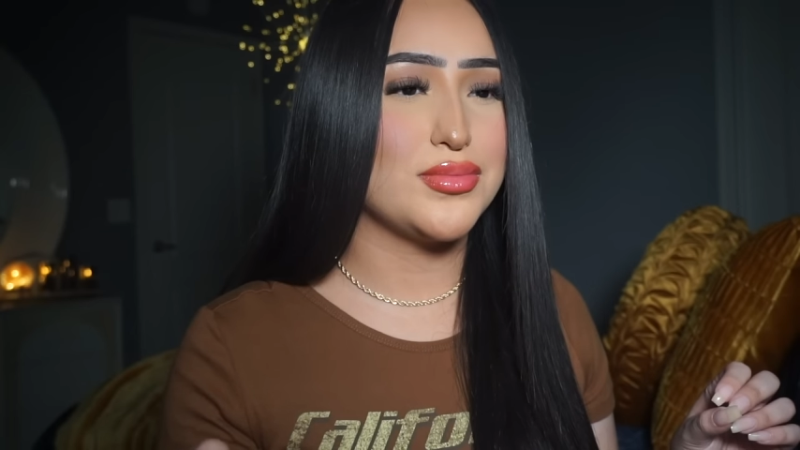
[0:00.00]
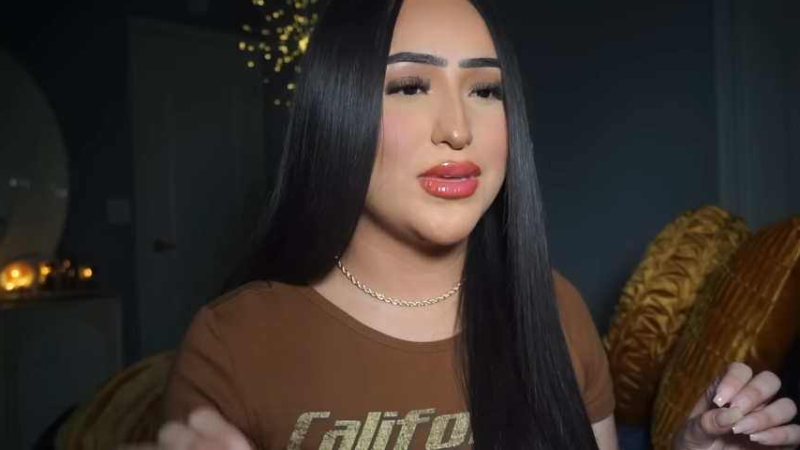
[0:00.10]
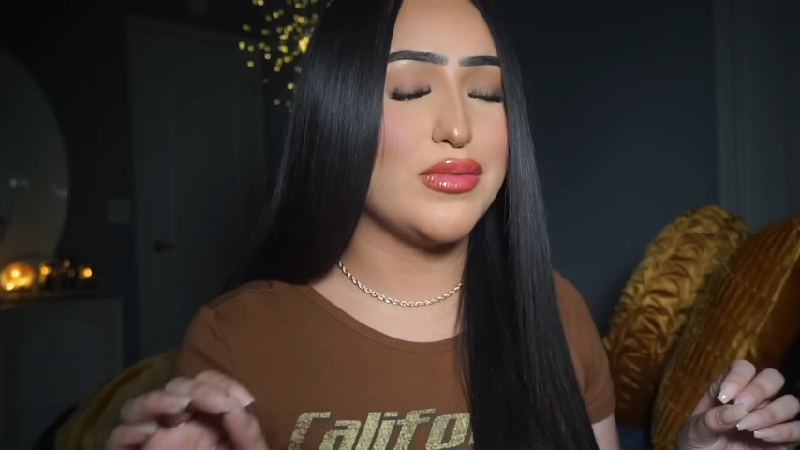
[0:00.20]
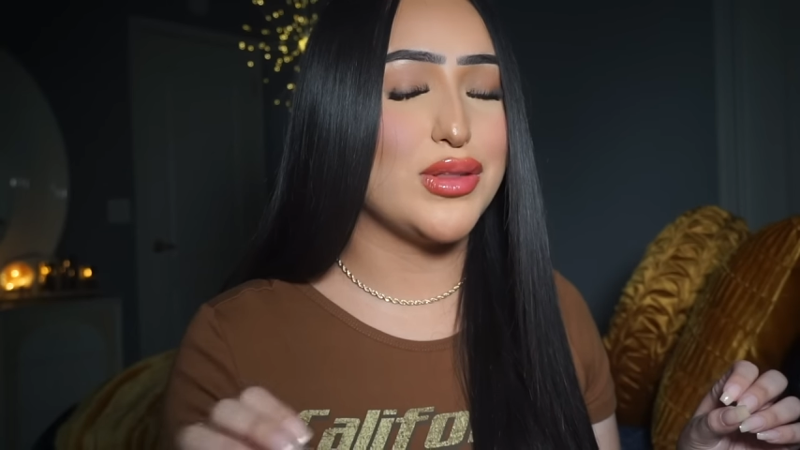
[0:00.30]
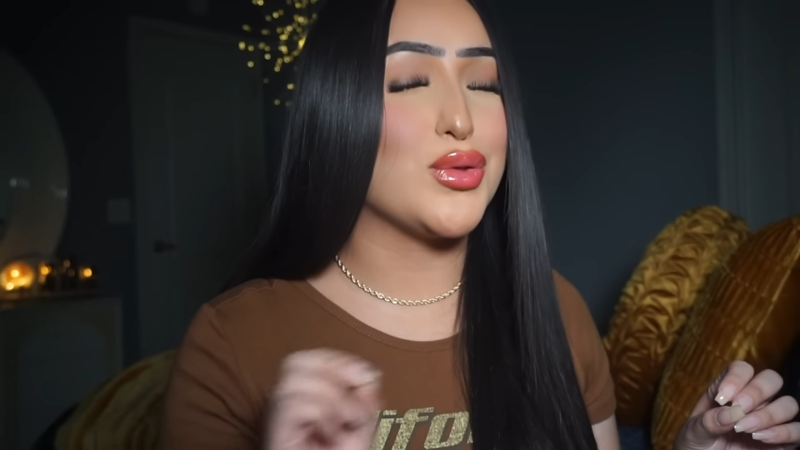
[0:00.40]

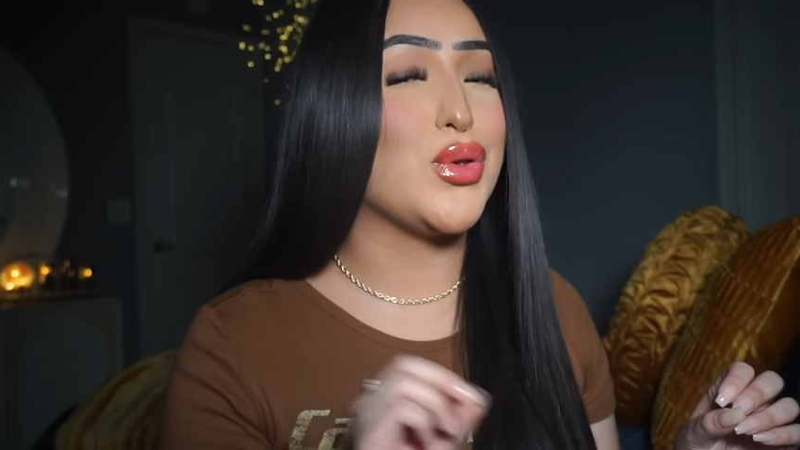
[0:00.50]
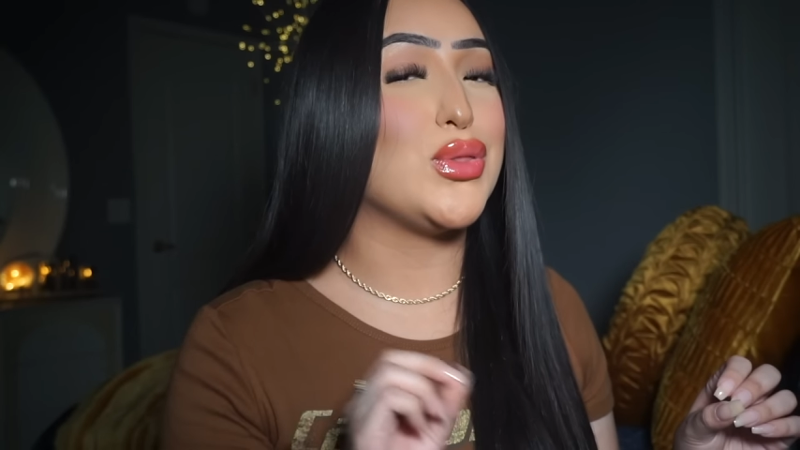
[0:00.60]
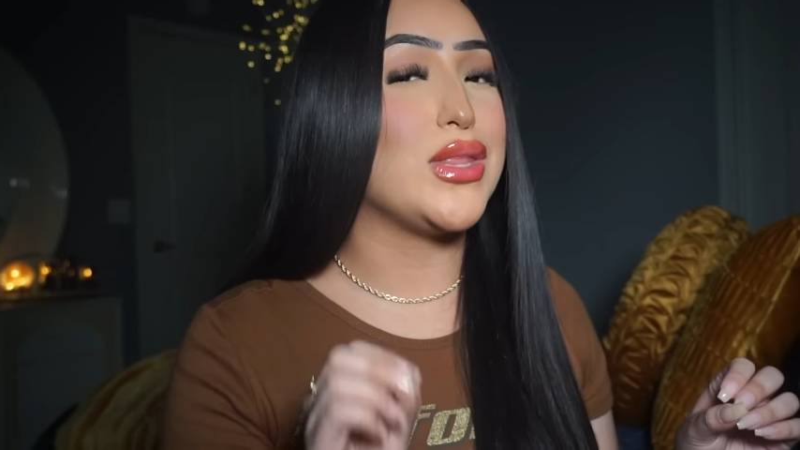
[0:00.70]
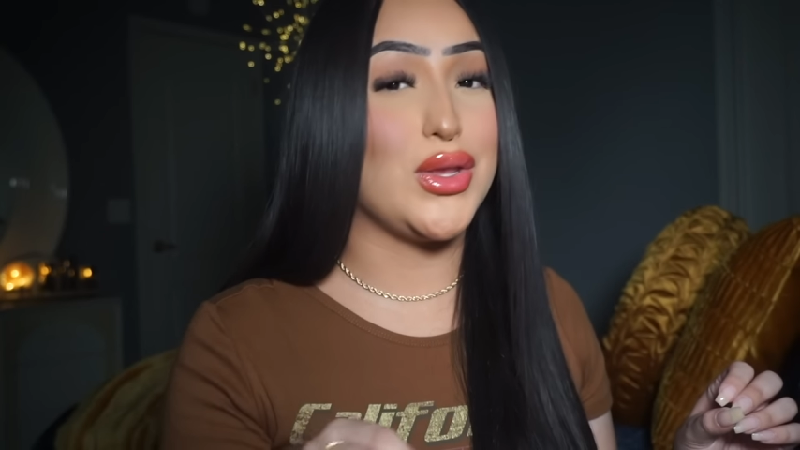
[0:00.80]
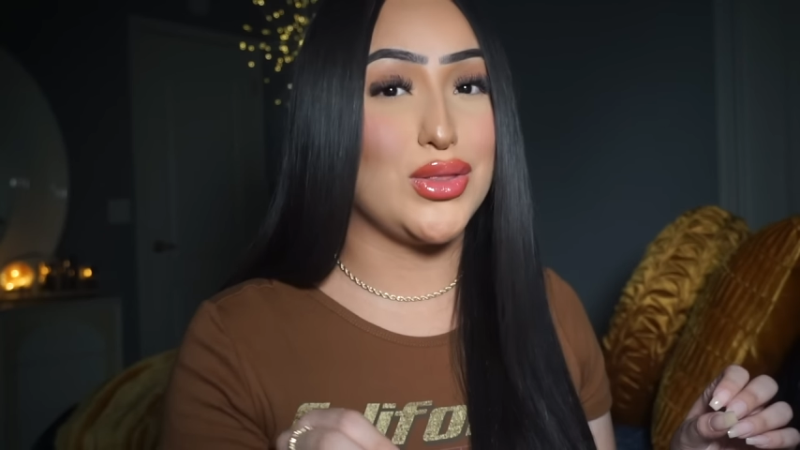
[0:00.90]
even though you
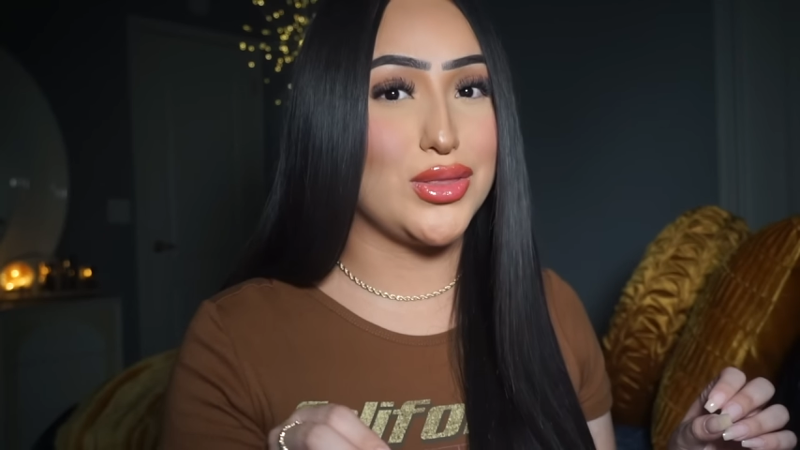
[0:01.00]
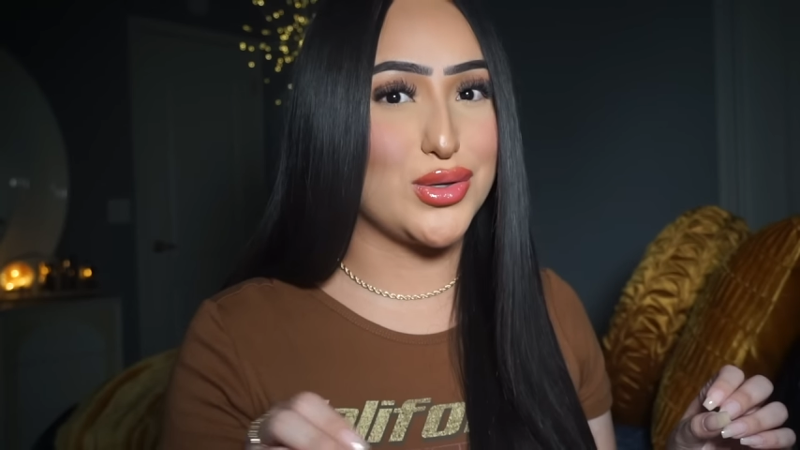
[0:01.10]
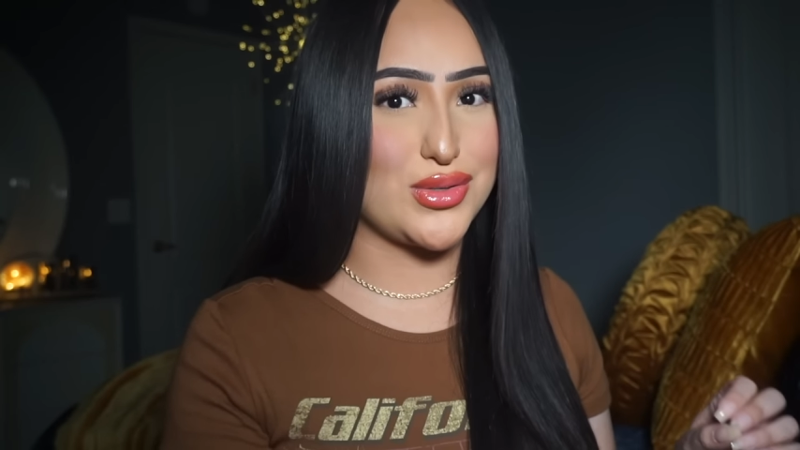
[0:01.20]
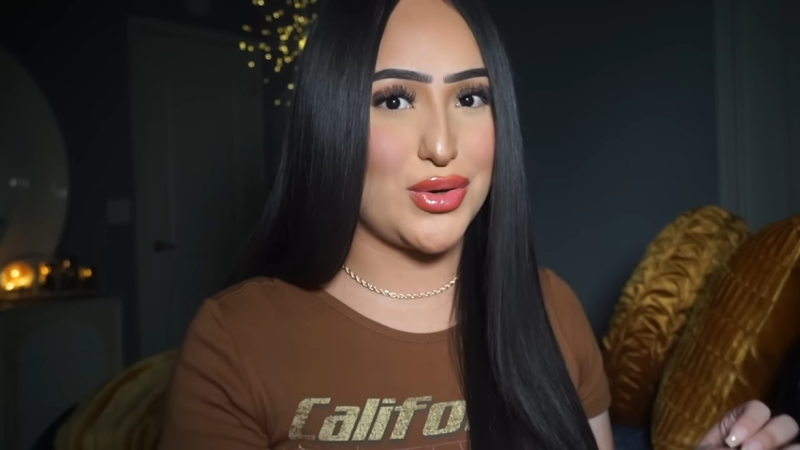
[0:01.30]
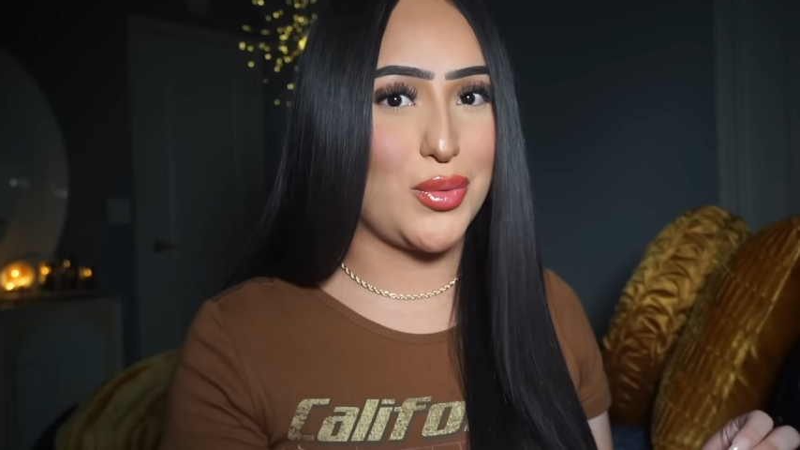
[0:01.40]
think
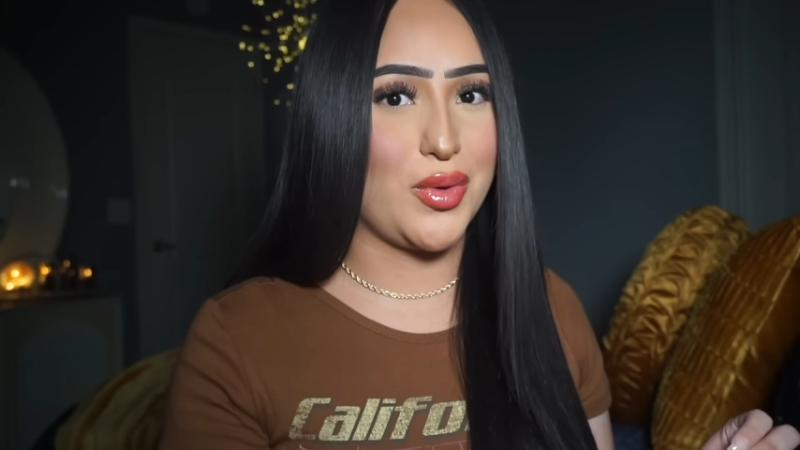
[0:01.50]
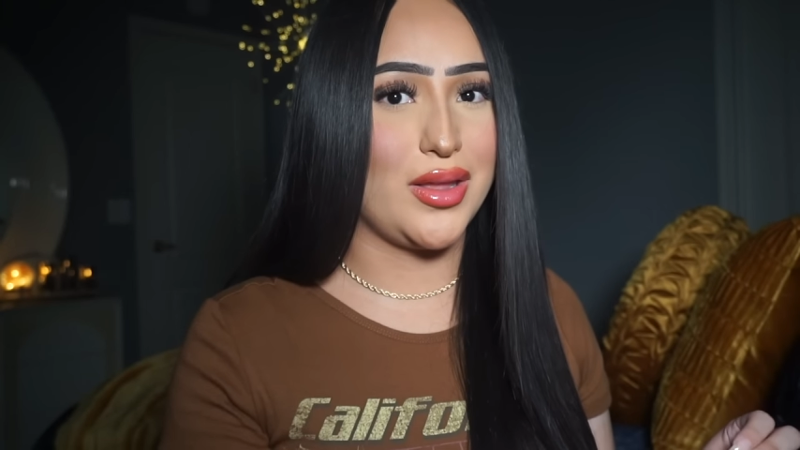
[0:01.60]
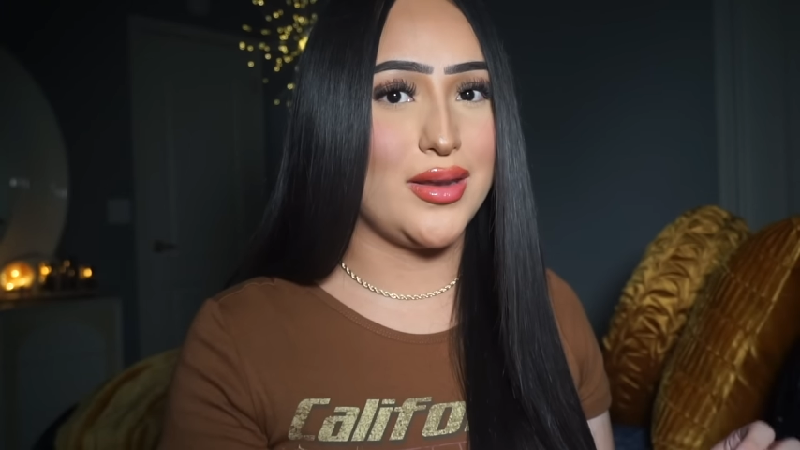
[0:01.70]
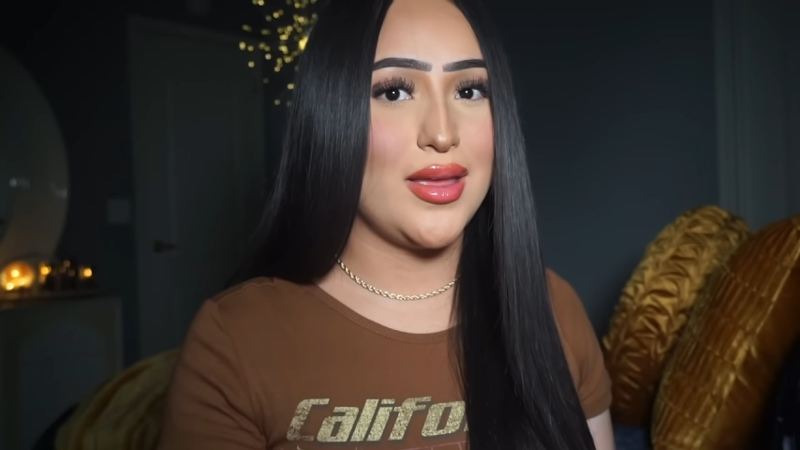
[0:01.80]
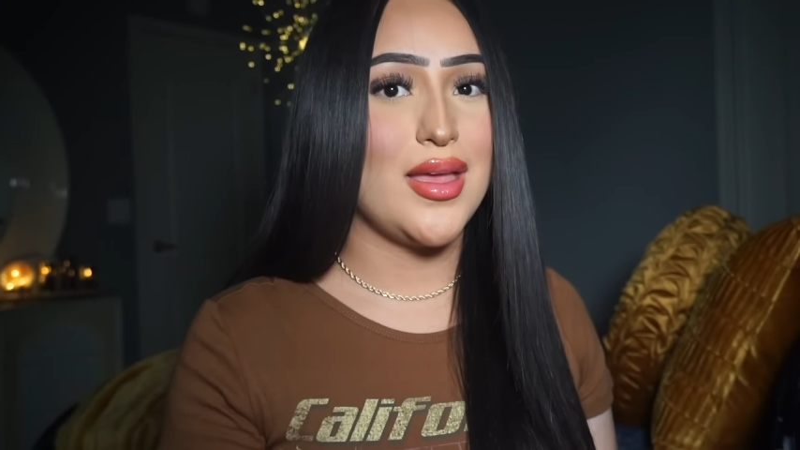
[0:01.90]
there's no one.